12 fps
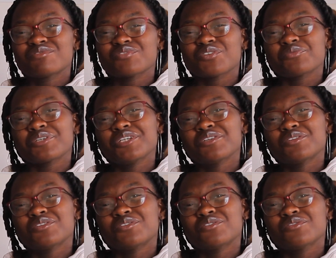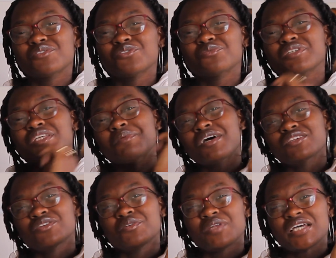for real? You really about
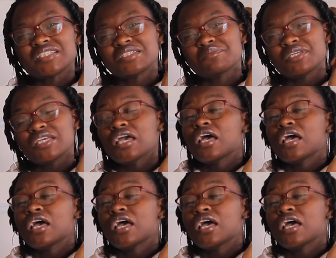to do that to me?